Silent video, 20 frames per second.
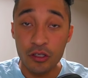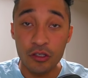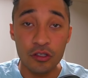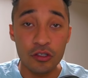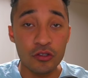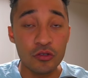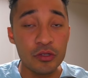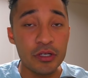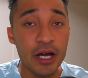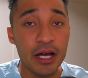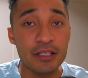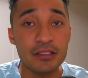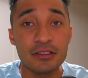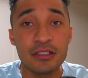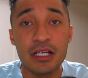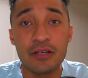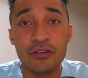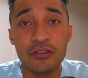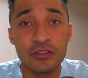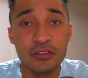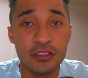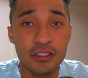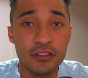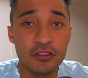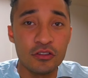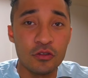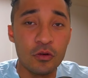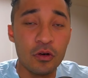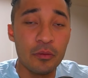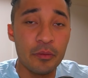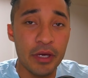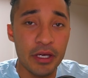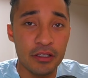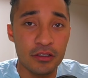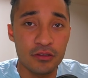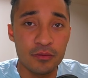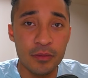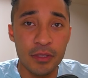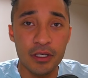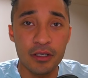you guys never cease to
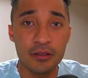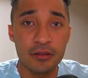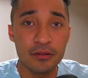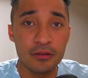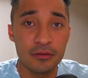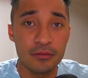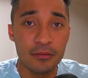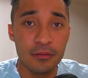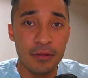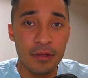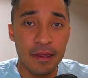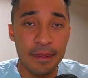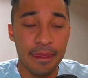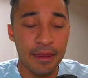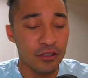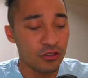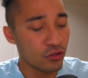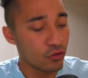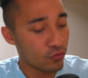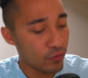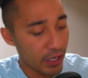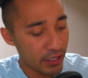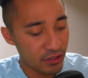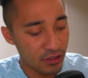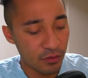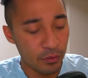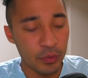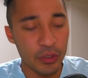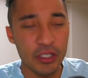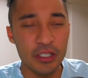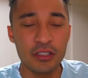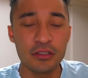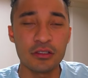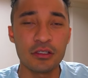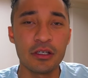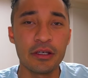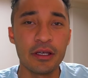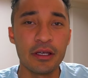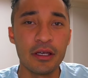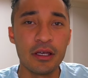amaze me. So rest in peace
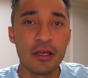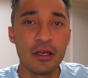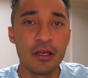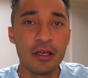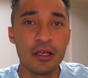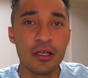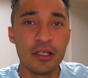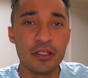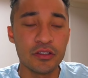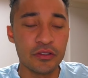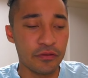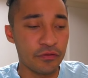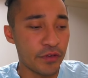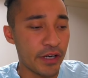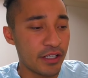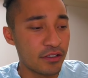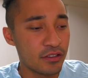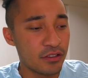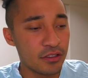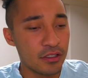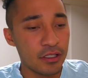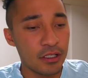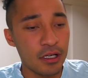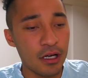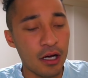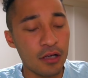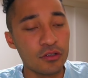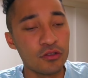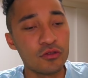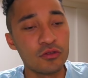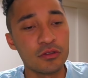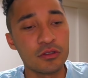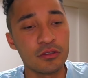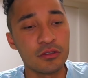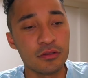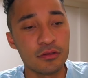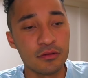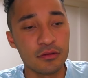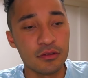to Francis Ngannou's